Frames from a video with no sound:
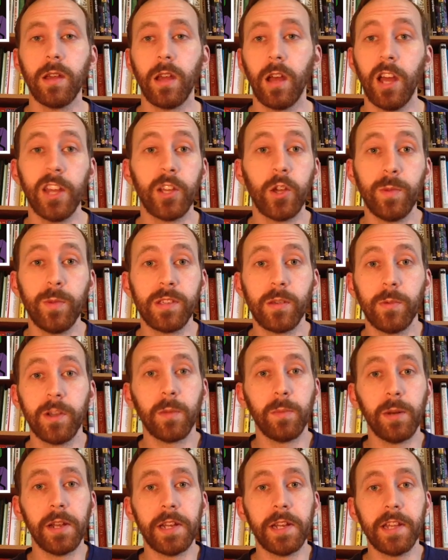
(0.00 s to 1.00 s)
It could be someone
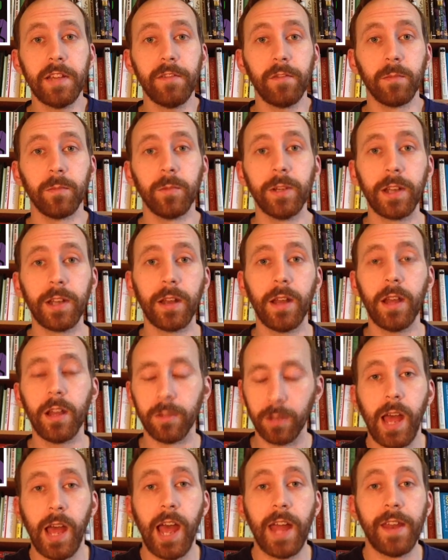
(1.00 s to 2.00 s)
completely different, we don't know.
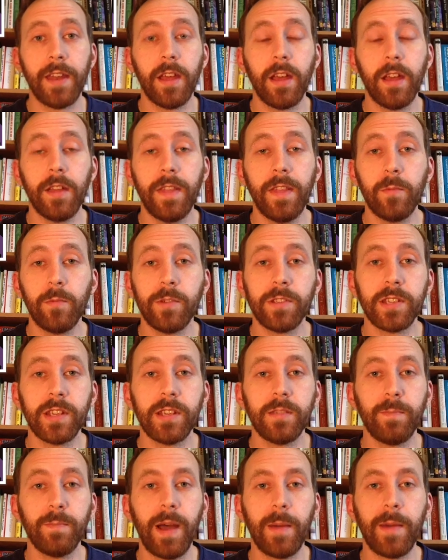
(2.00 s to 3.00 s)
And then we
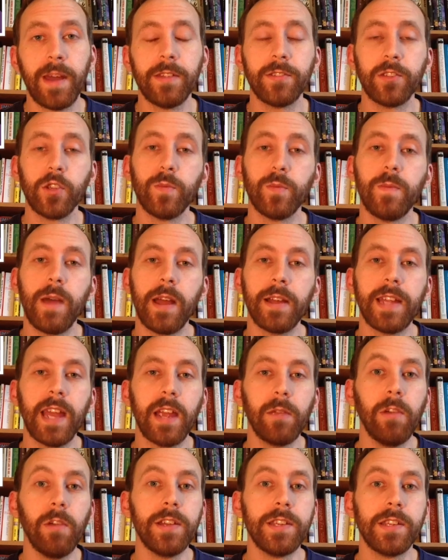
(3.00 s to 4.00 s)
see Batman and Superman
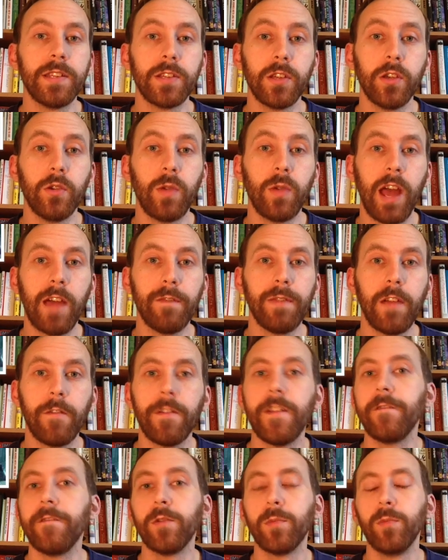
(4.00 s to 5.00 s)
getting ready to have their
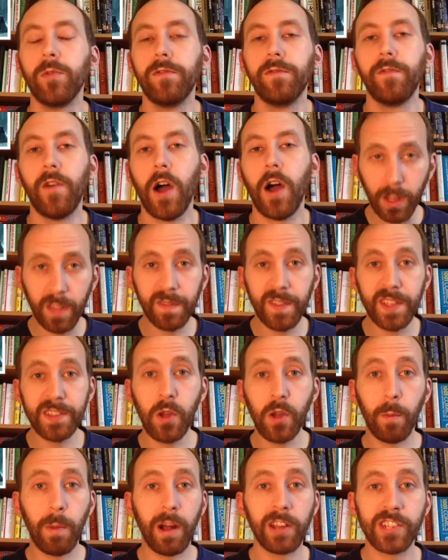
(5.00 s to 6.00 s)
inevitable fight. There's
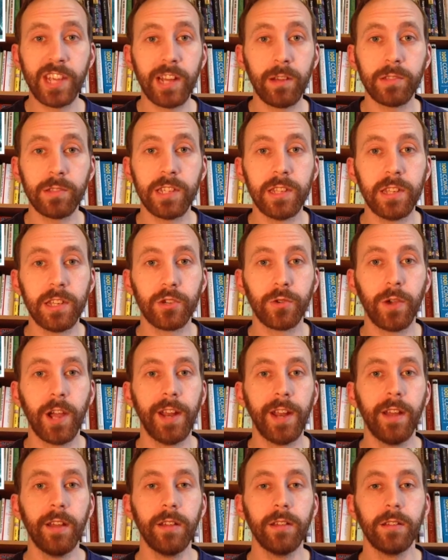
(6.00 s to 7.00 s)
not much else in the
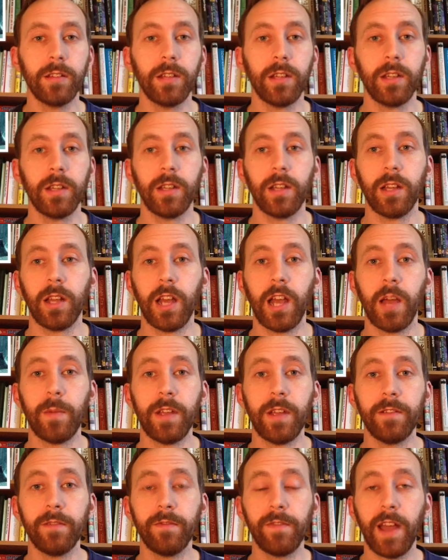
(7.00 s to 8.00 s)
trailer.
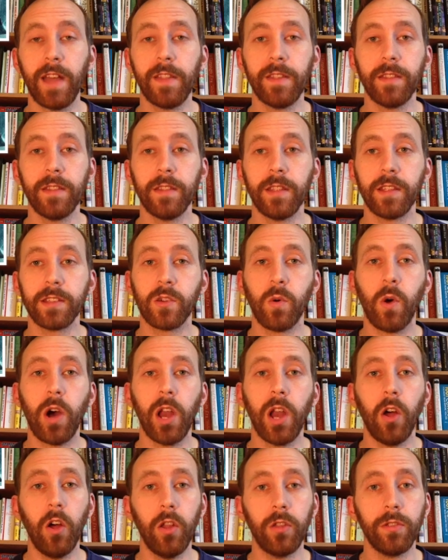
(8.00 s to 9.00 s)
In fact, there's quite
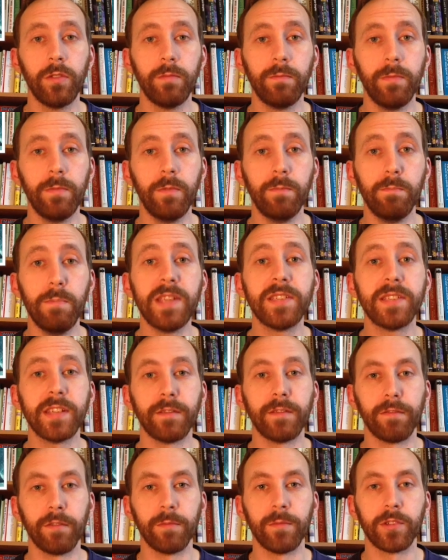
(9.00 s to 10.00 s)
a lot
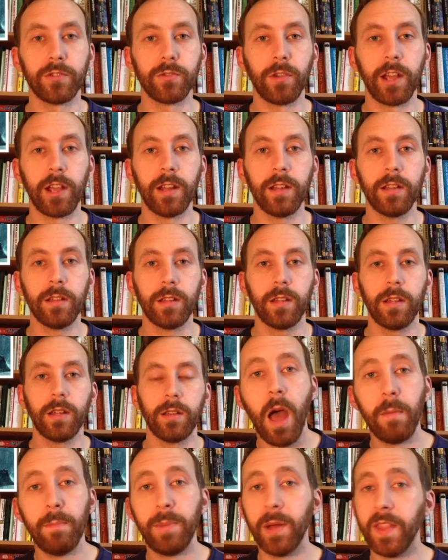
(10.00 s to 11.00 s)
missing from the trailer.
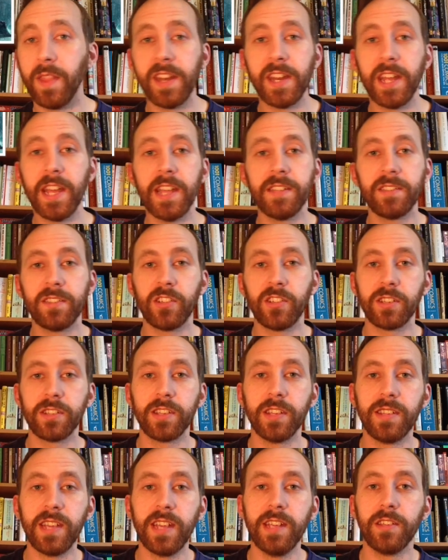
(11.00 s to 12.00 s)
But then it is just
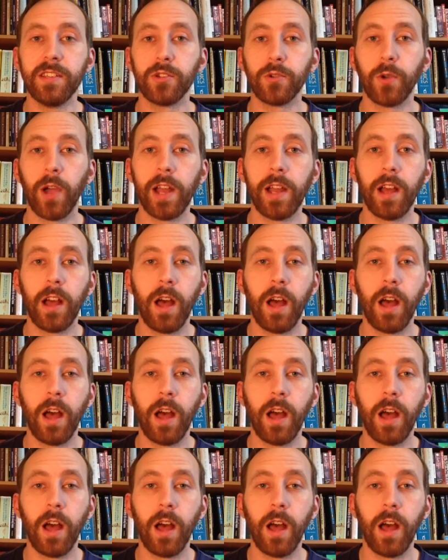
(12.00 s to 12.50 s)
a teaser trailer.